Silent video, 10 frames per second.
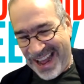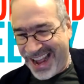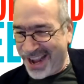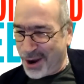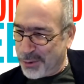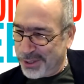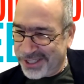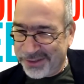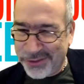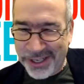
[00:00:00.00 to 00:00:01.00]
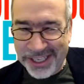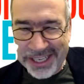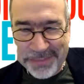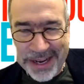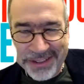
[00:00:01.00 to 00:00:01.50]
I always love
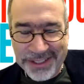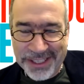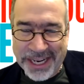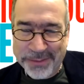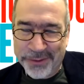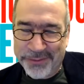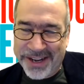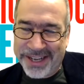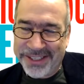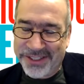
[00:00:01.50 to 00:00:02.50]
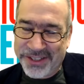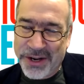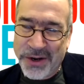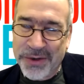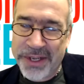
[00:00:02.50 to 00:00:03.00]
talking about the Labor Fest.
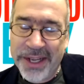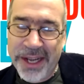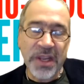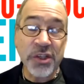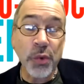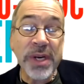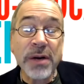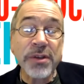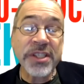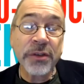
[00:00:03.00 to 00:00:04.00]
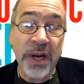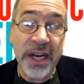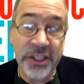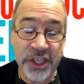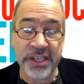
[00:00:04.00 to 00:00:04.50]
So when I was in
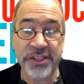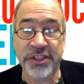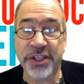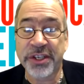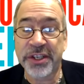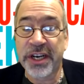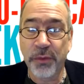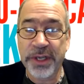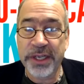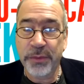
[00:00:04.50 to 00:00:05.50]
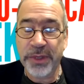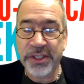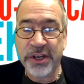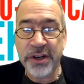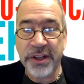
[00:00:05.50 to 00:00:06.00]
Rochester, we
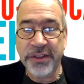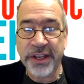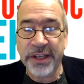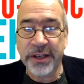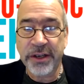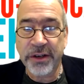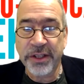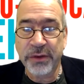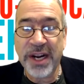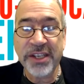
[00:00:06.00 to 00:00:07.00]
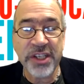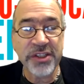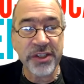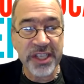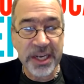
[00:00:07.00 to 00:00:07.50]
started a thing called the
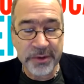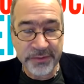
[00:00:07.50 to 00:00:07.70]
Rochester Labor